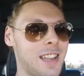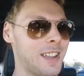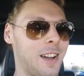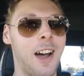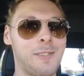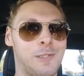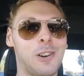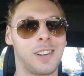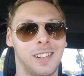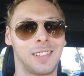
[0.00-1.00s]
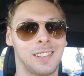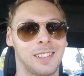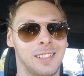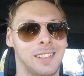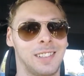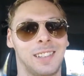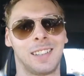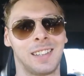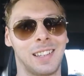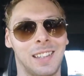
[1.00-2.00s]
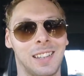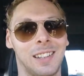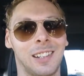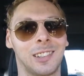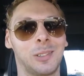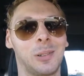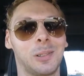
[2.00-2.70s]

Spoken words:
and I've got it. That's so